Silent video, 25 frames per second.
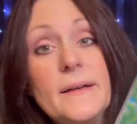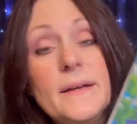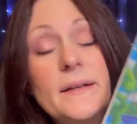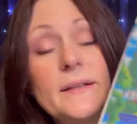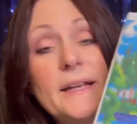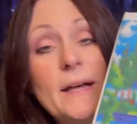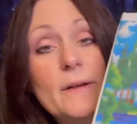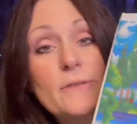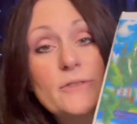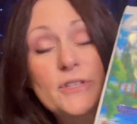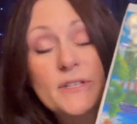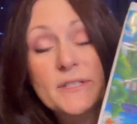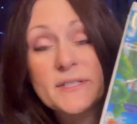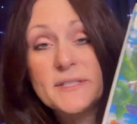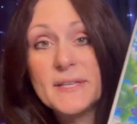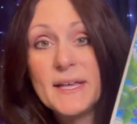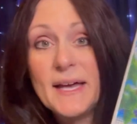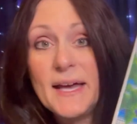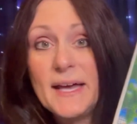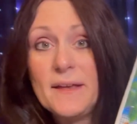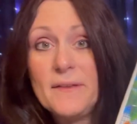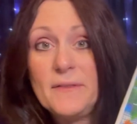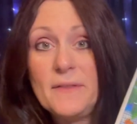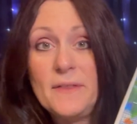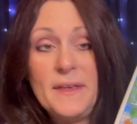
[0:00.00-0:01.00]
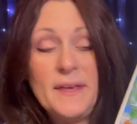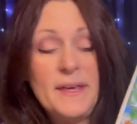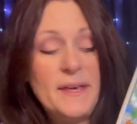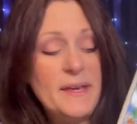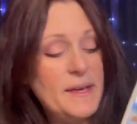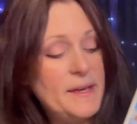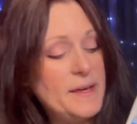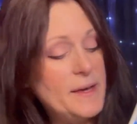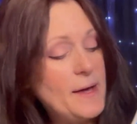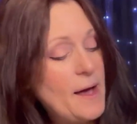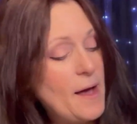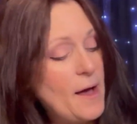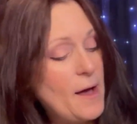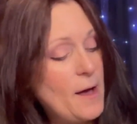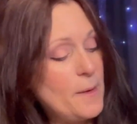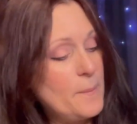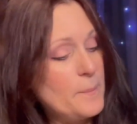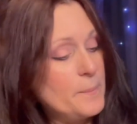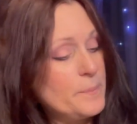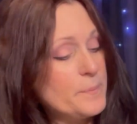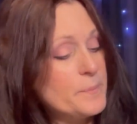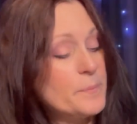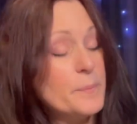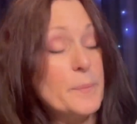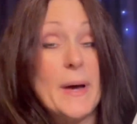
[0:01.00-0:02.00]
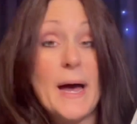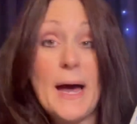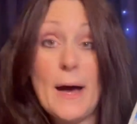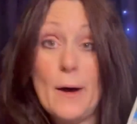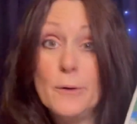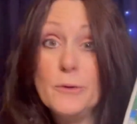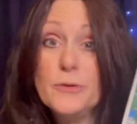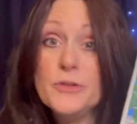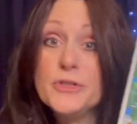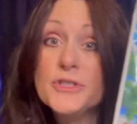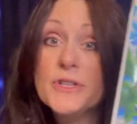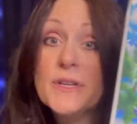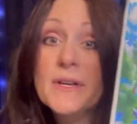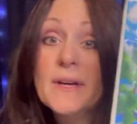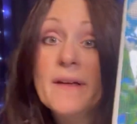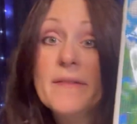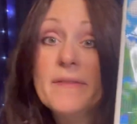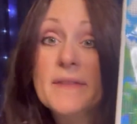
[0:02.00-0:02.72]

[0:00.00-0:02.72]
Now, just like the pouch,